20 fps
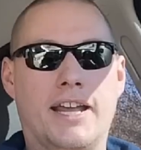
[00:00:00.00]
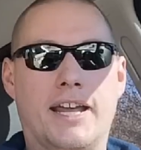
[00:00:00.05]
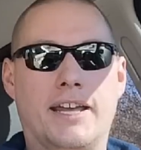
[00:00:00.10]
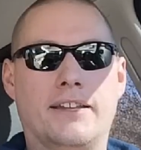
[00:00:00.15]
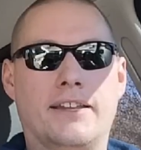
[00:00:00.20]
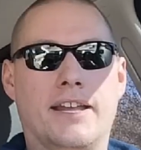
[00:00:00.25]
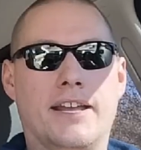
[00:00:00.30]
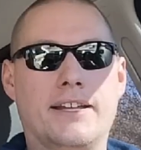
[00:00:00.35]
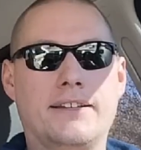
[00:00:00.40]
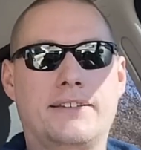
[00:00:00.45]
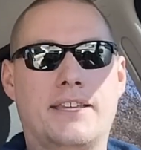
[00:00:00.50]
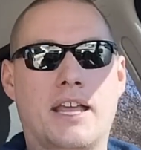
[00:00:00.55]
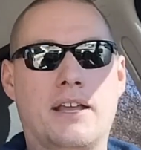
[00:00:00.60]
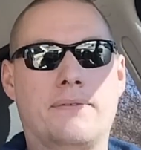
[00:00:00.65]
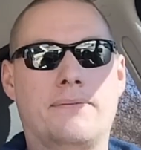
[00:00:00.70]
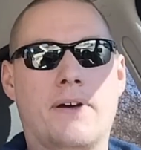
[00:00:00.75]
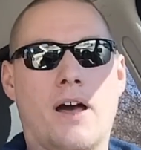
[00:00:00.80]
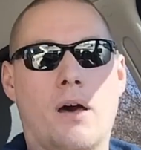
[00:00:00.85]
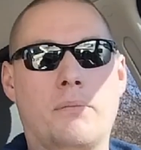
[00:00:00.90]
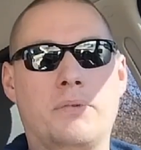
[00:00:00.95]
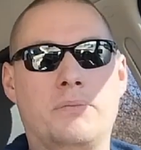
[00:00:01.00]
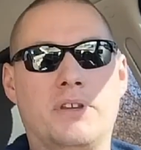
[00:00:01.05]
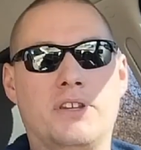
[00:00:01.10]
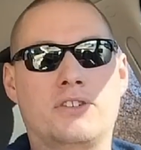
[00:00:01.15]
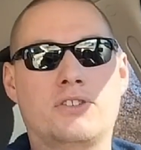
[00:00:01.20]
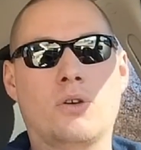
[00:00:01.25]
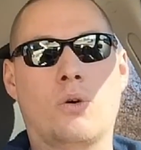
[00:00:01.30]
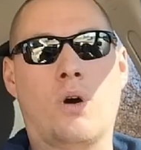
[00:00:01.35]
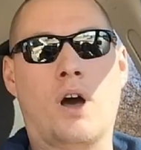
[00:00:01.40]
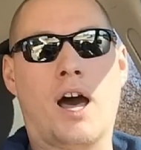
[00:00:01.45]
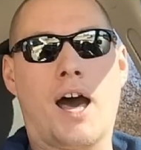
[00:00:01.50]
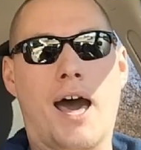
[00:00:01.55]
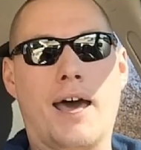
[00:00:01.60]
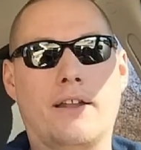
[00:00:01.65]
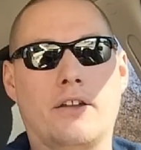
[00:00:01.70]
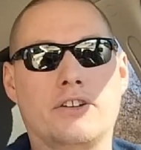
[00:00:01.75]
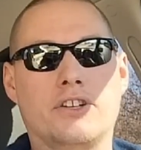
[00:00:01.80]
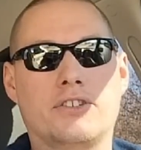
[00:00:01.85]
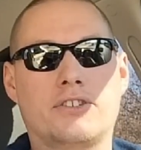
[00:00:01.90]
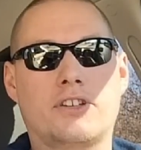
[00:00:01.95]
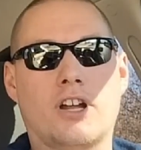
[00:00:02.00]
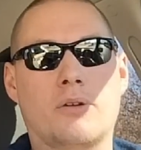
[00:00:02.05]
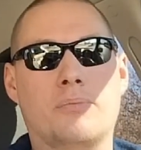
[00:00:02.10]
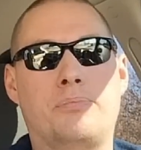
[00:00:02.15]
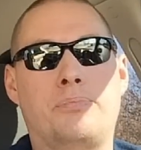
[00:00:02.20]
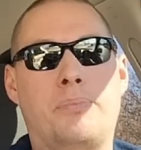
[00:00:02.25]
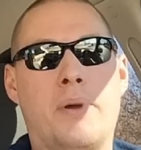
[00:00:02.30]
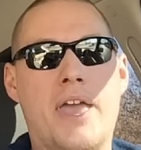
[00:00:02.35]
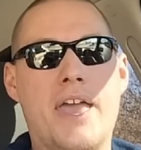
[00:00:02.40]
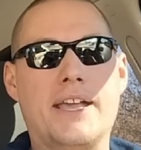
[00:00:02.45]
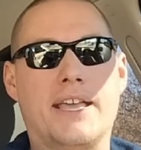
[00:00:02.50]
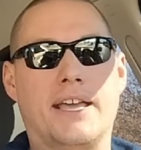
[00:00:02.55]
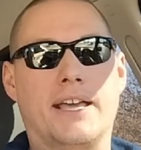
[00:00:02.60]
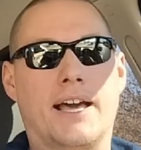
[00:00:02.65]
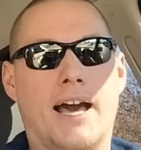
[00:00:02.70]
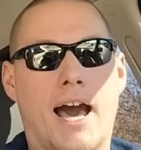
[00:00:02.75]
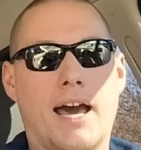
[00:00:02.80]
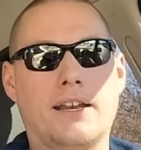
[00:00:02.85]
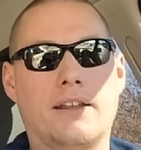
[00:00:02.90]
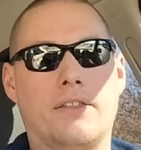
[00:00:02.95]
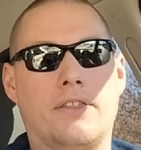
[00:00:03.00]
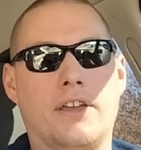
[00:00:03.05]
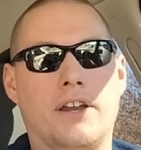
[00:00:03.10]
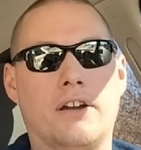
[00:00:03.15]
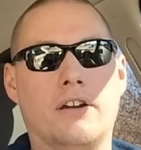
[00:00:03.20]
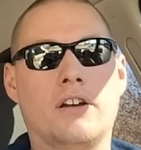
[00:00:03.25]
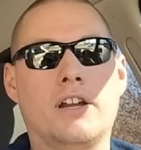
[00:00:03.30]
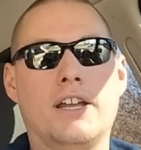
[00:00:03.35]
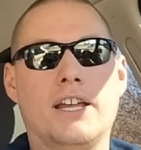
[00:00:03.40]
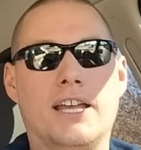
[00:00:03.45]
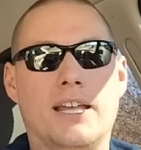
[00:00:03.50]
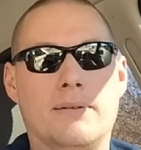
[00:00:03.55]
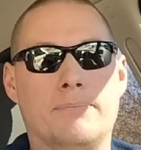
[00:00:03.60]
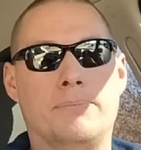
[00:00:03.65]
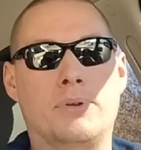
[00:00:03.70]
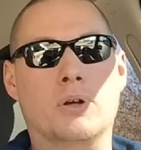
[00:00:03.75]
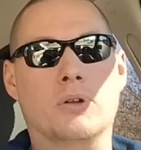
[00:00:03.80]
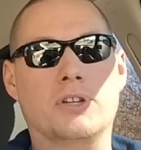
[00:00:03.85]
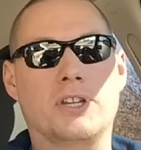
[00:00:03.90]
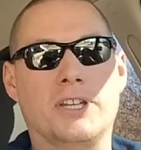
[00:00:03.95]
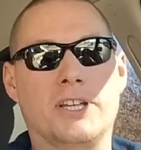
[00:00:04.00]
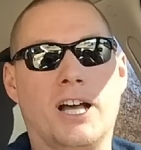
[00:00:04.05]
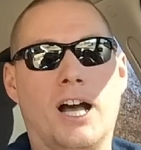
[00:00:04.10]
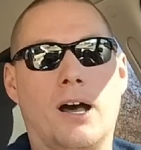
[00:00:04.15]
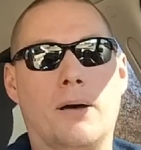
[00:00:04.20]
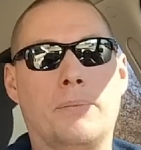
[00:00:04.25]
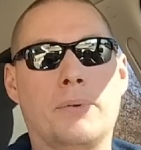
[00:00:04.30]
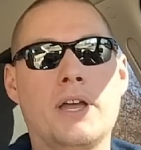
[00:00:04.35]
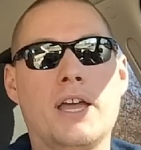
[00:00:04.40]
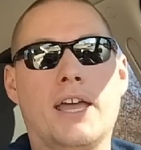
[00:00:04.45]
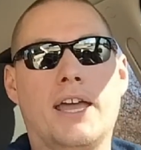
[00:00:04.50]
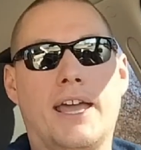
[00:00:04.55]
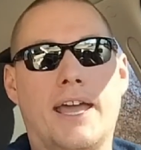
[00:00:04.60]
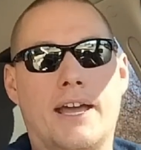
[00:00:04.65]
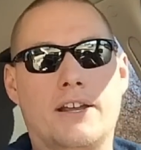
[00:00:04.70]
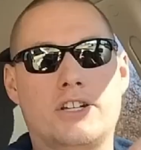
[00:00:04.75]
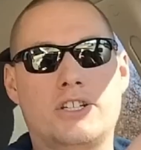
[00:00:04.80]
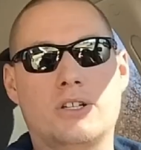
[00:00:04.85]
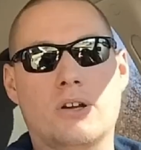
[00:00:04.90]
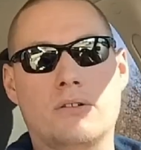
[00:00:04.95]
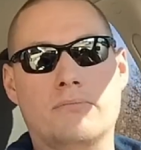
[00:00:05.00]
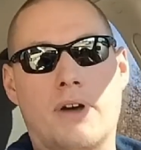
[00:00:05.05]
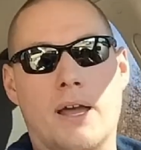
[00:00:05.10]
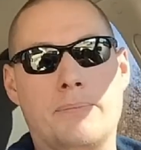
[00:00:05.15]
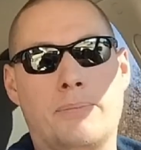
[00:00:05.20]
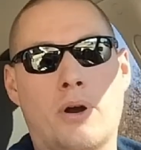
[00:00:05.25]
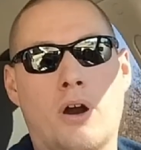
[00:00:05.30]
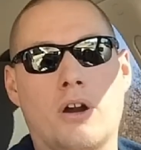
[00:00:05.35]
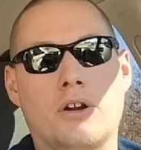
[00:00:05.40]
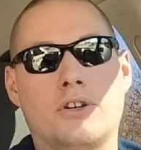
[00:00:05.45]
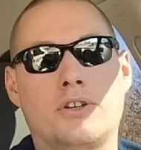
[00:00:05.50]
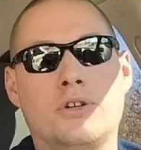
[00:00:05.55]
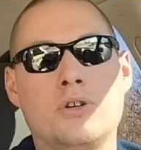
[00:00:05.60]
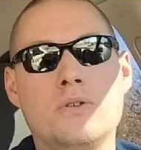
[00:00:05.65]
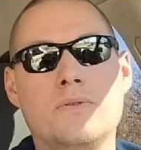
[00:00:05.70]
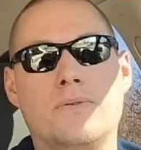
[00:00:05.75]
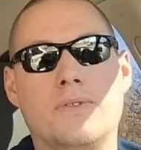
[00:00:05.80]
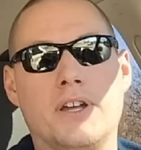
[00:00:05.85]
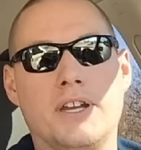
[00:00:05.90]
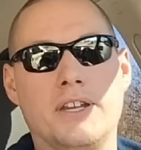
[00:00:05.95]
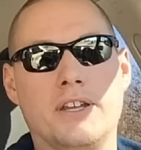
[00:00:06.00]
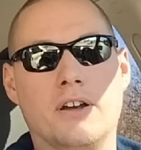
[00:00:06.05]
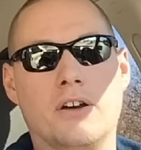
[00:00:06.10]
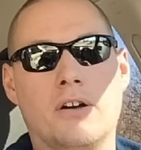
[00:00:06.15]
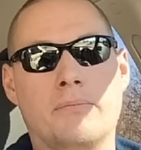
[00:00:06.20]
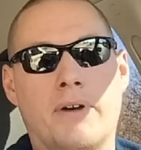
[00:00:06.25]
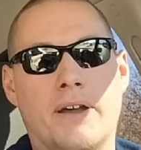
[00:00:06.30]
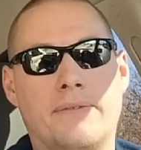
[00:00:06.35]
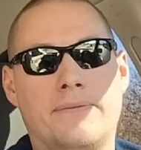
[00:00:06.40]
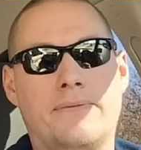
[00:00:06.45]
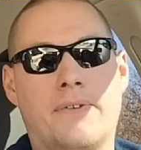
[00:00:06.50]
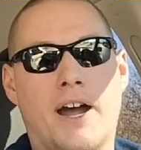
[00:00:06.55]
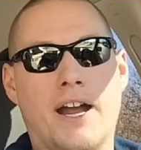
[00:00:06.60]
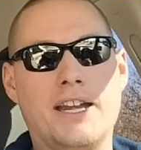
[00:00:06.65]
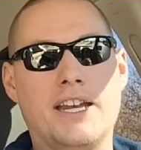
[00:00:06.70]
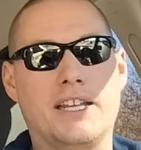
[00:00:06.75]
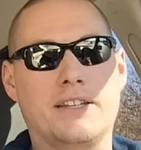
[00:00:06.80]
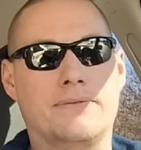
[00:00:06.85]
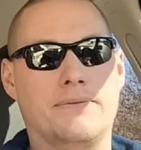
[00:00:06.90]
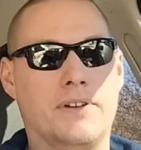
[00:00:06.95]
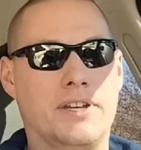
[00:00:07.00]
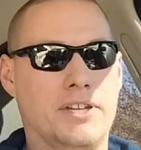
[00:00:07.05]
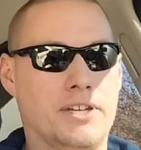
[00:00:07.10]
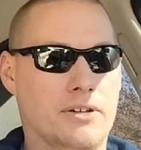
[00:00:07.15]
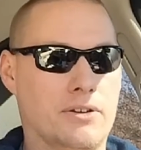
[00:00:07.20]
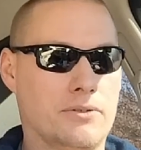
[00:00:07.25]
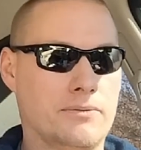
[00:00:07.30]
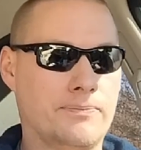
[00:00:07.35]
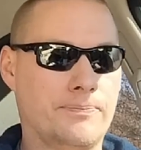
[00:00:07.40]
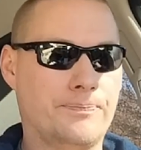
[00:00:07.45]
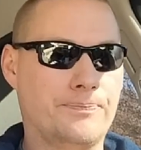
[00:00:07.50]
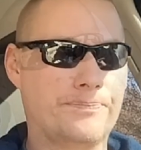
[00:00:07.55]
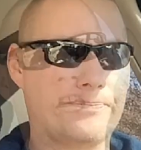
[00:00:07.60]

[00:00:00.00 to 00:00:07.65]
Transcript: and the intake valve will be so hot it'll just start baking onto there and building up, as shown in my part two video, my findings video.